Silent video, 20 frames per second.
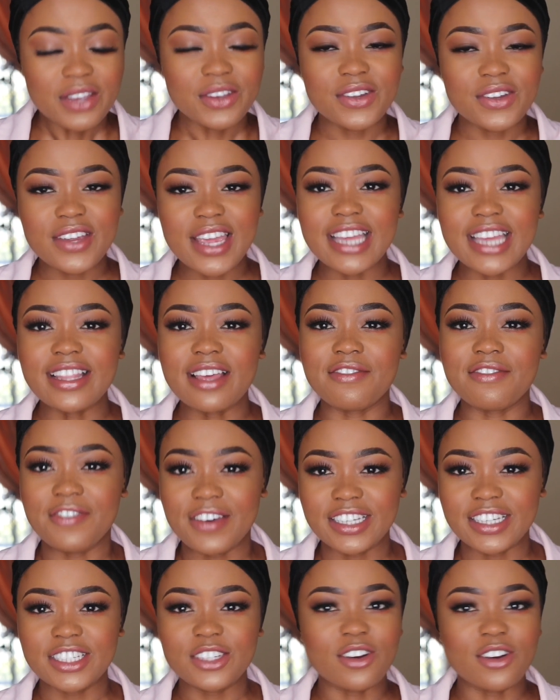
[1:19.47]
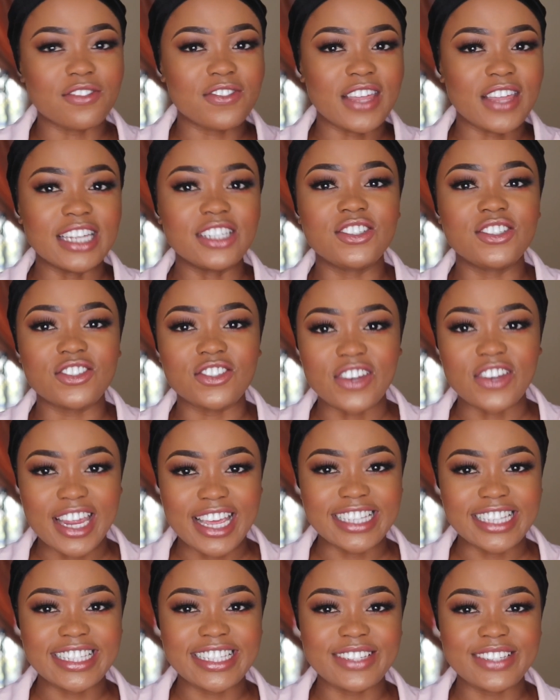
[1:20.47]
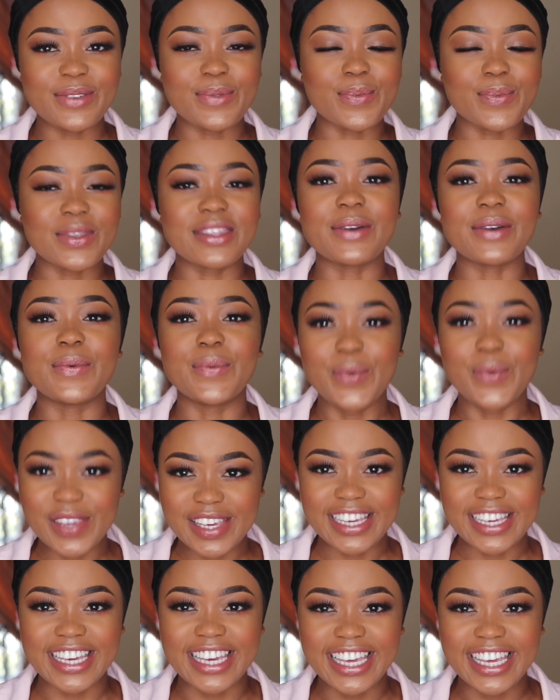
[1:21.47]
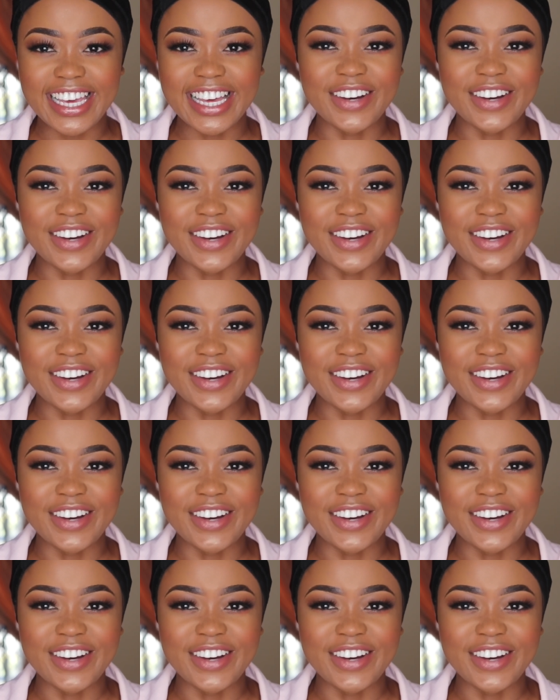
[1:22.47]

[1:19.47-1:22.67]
create a version of that dress with a wig.